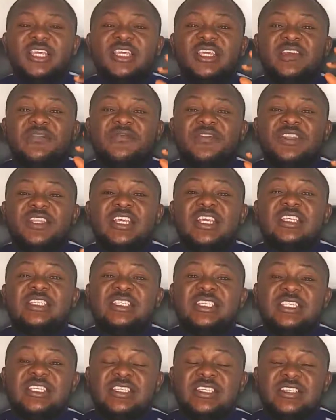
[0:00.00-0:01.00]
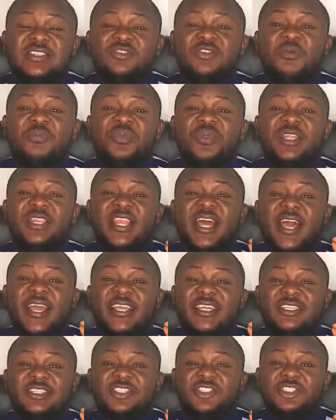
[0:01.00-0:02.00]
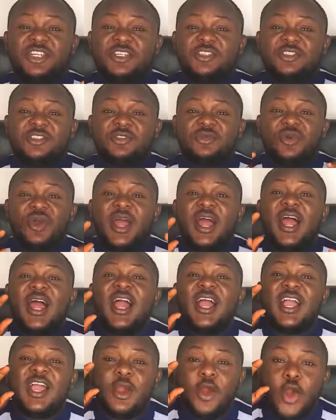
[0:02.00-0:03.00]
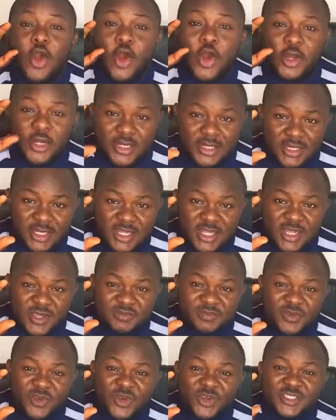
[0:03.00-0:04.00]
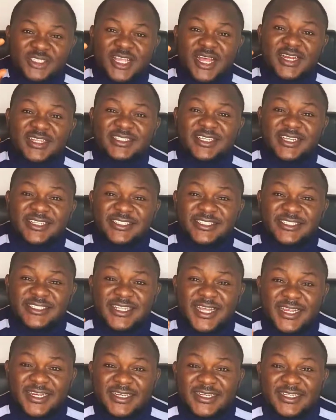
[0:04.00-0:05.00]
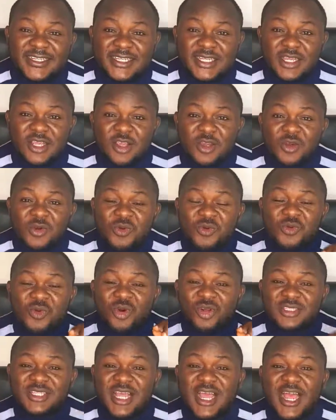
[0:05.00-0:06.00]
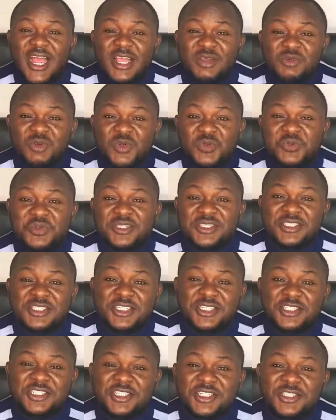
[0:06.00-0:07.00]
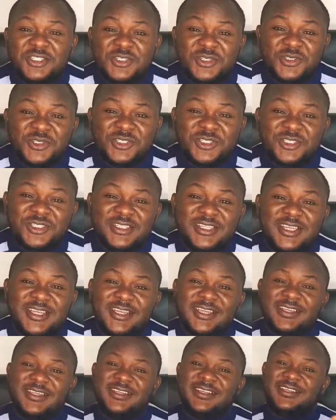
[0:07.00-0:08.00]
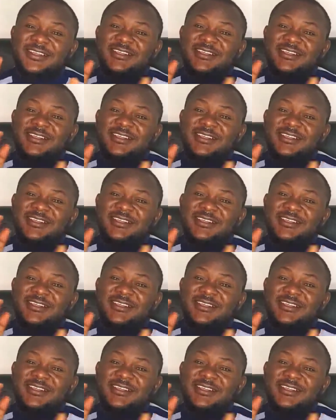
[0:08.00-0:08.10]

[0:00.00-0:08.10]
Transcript: If this is something that interests you, hang on, because that is exactly what I will be teaching you today.